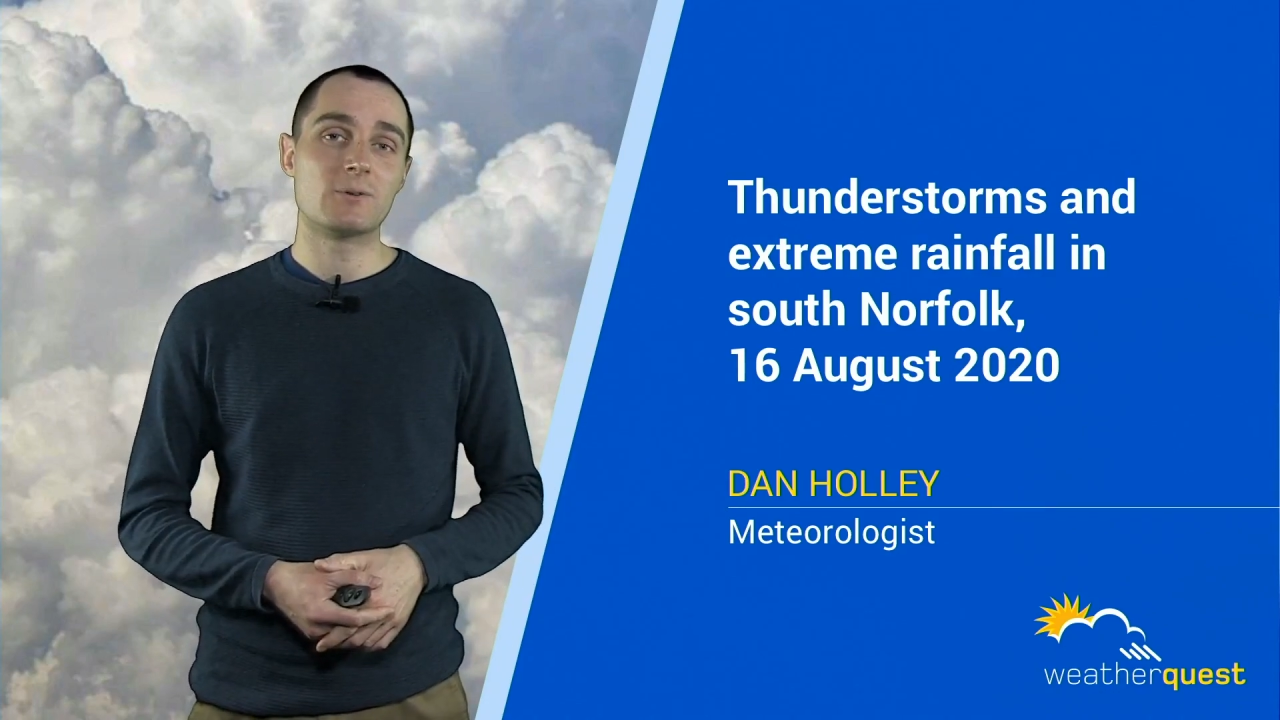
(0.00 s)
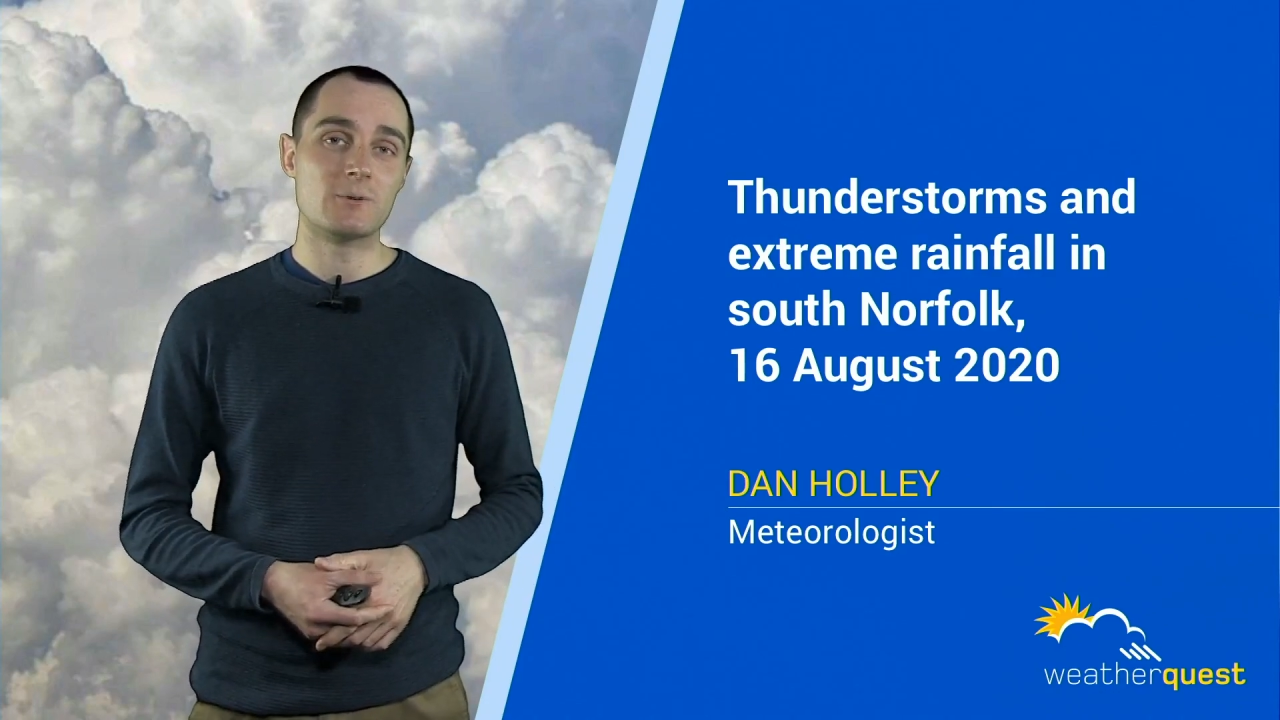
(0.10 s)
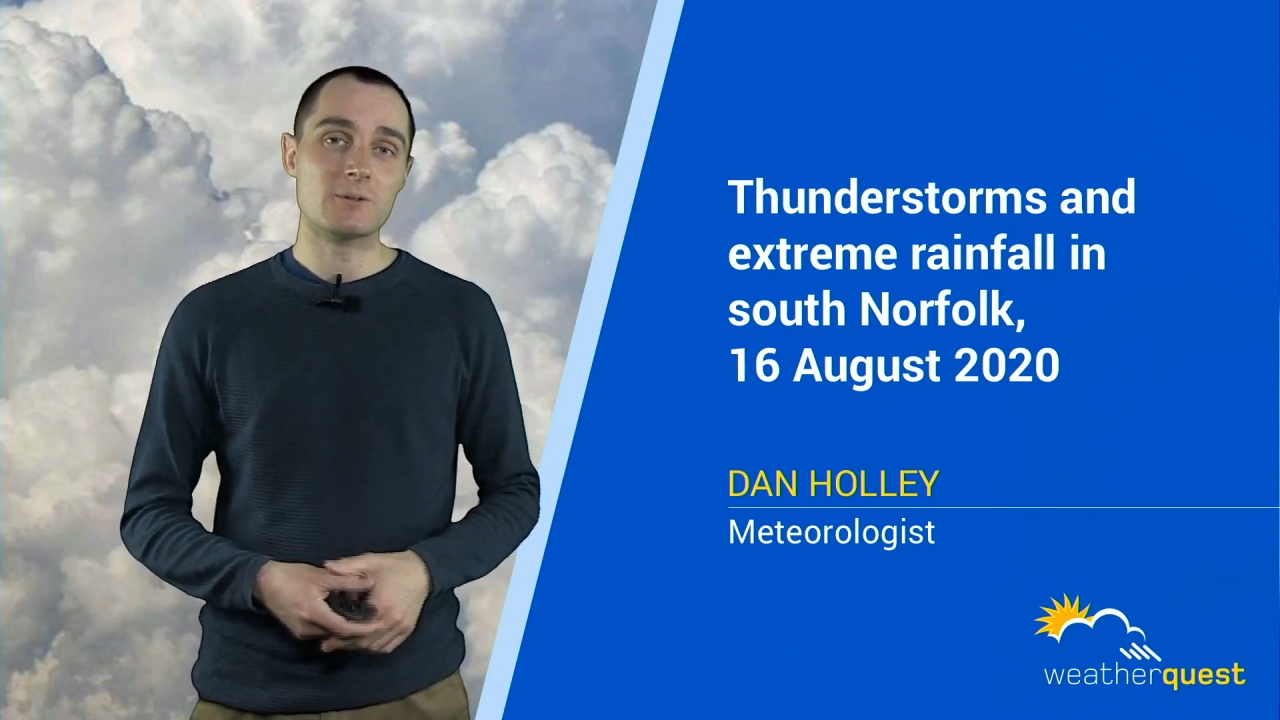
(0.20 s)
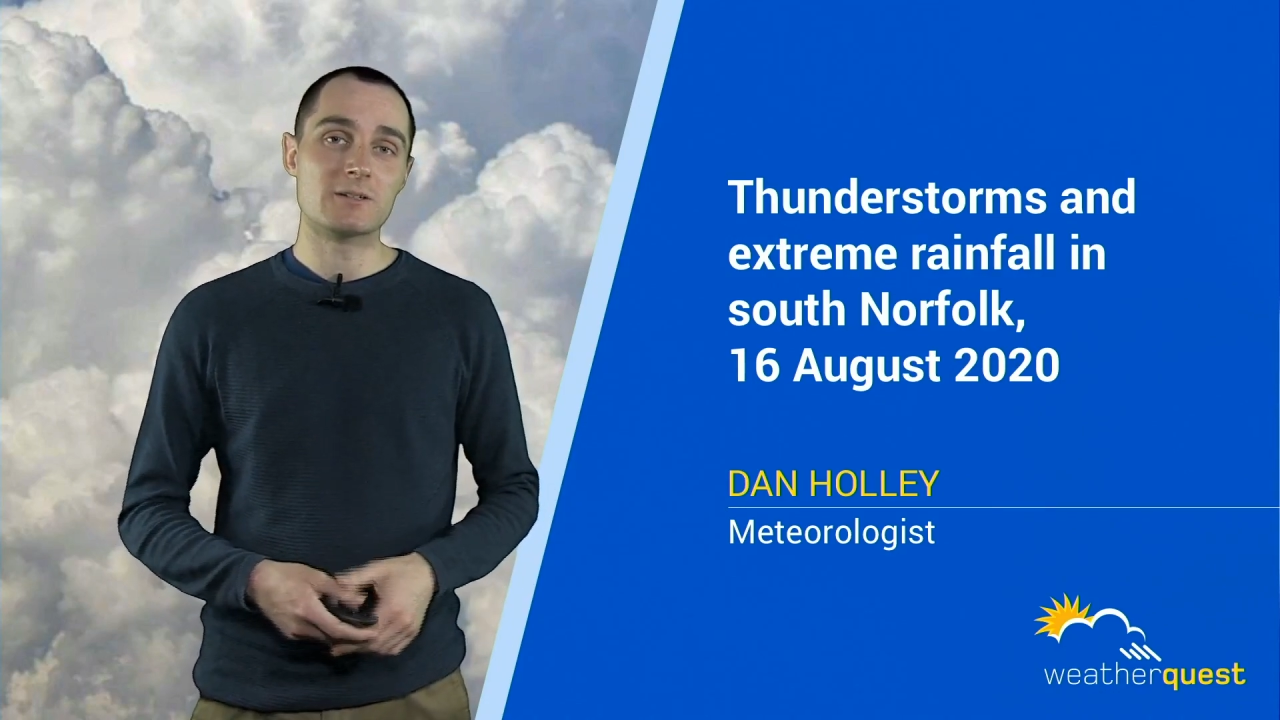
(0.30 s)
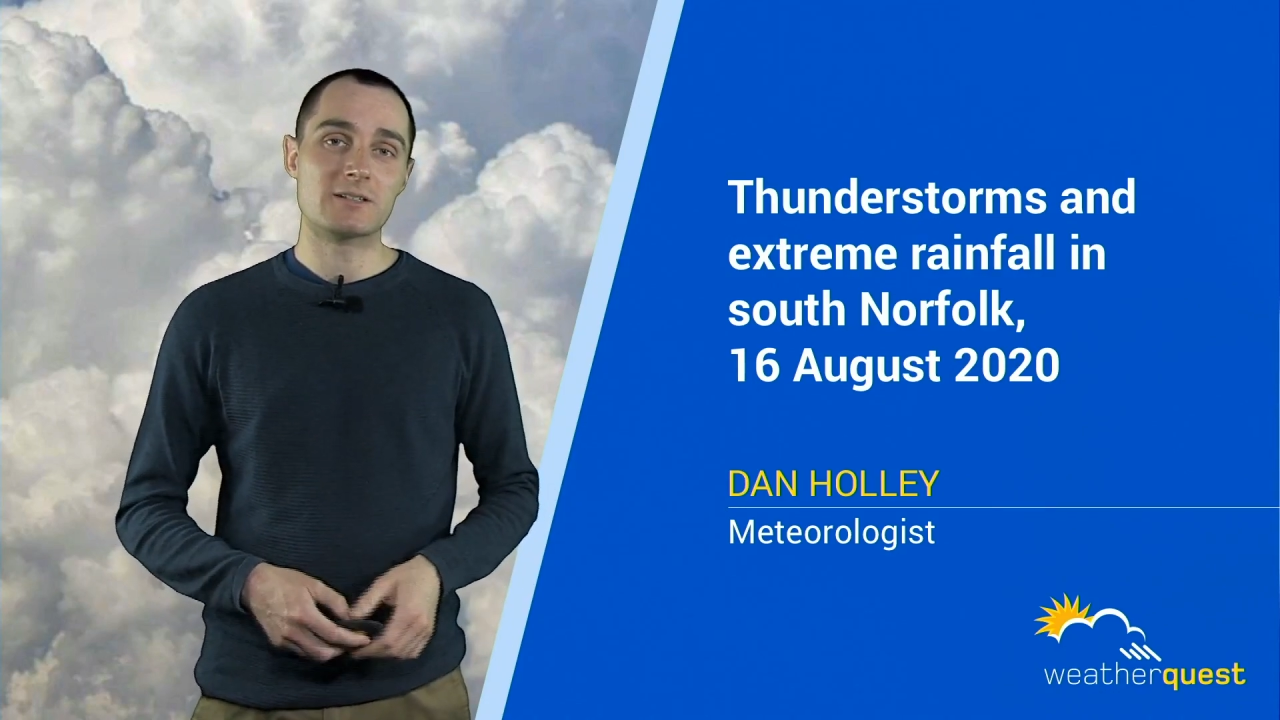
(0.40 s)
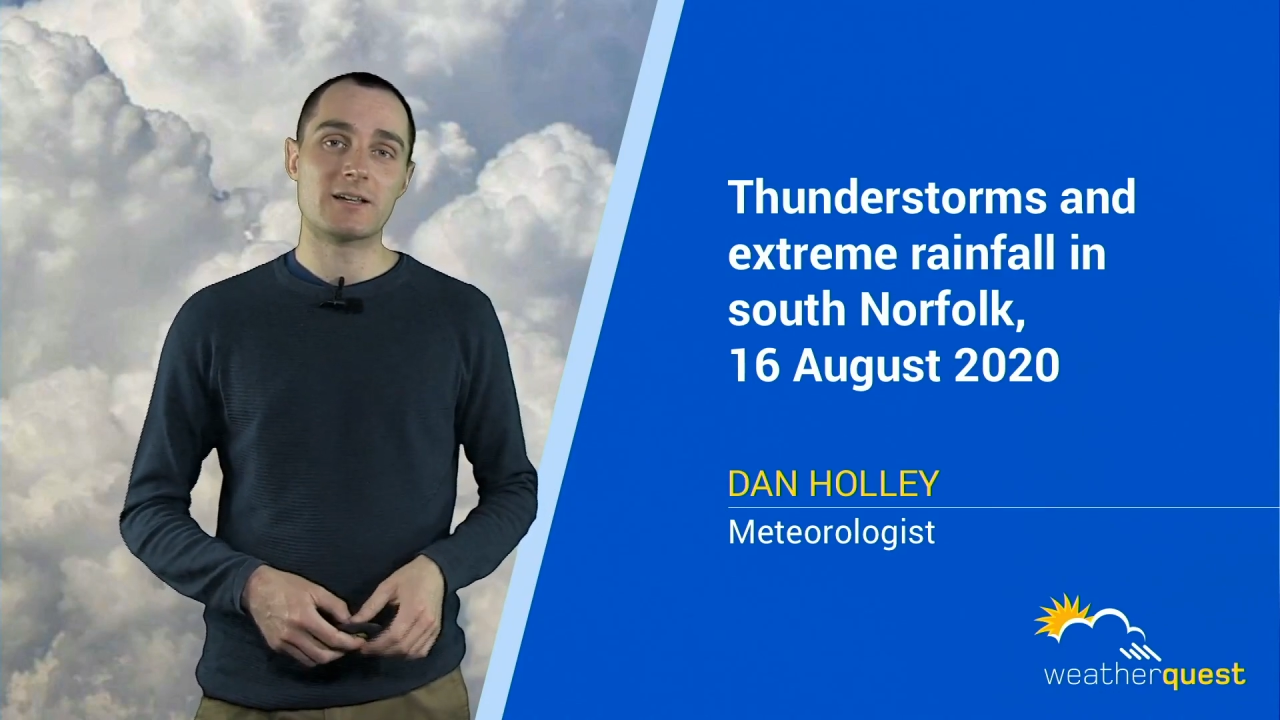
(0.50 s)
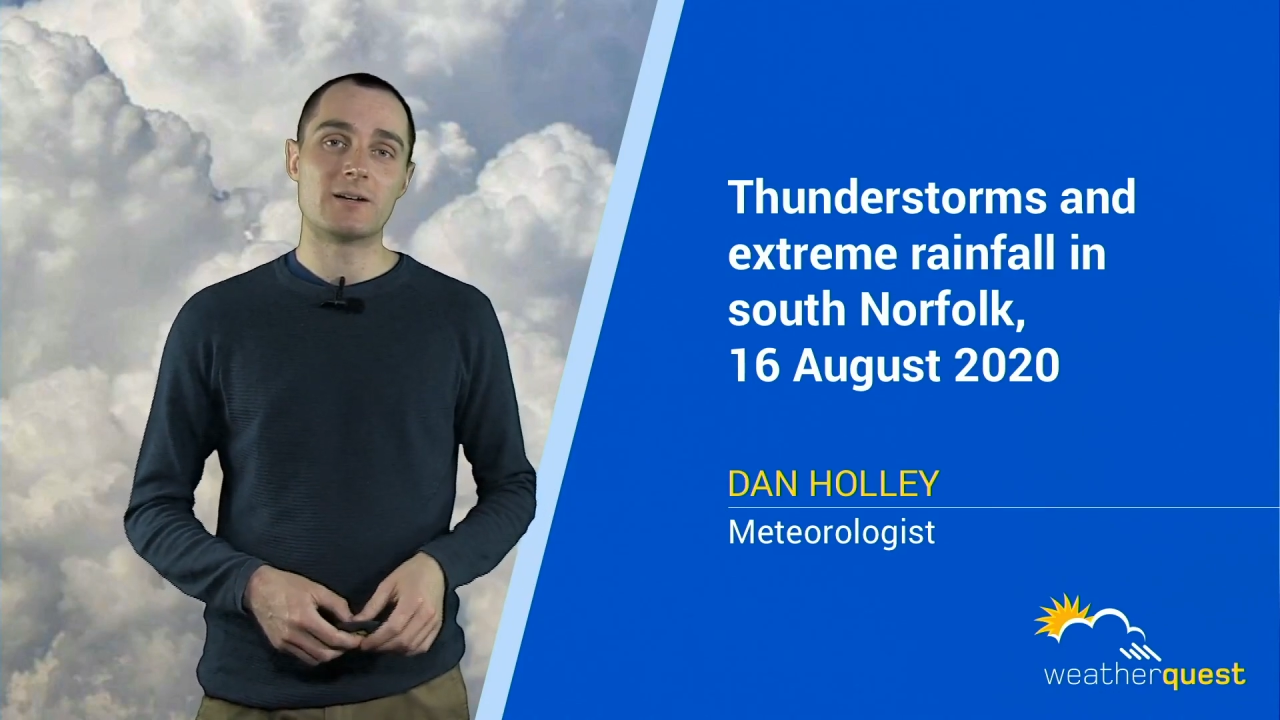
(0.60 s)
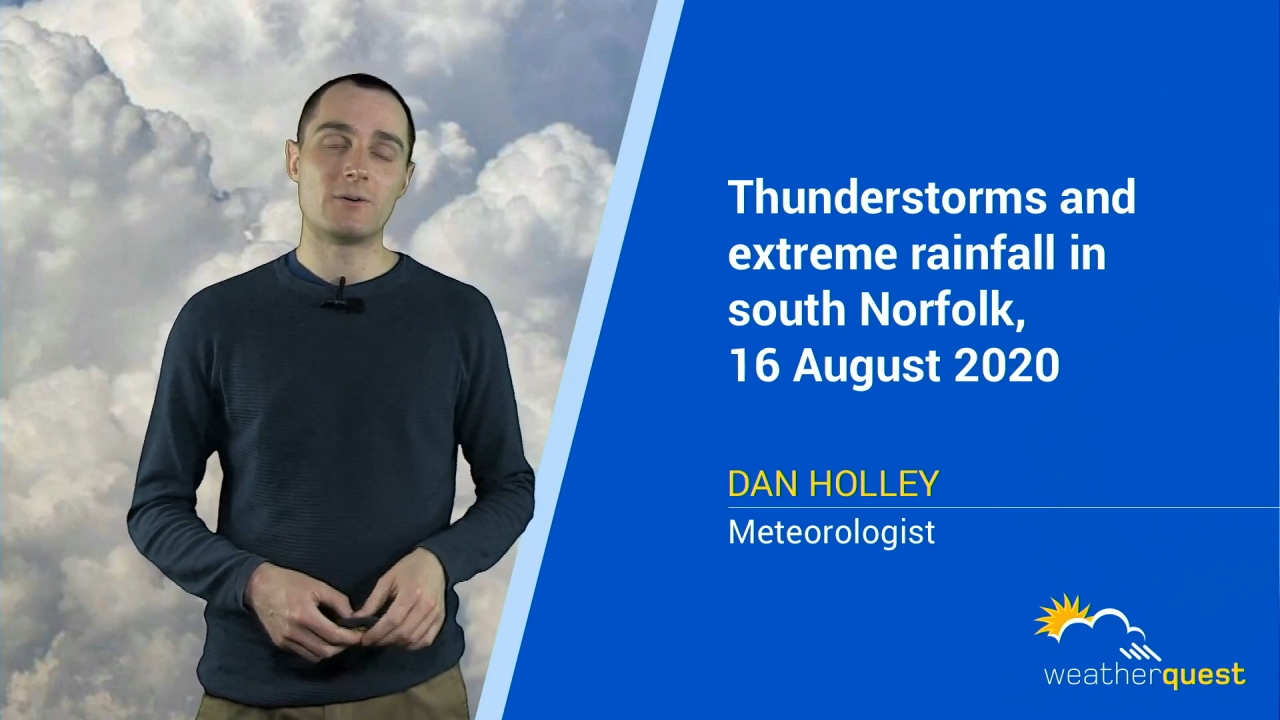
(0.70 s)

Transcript: August day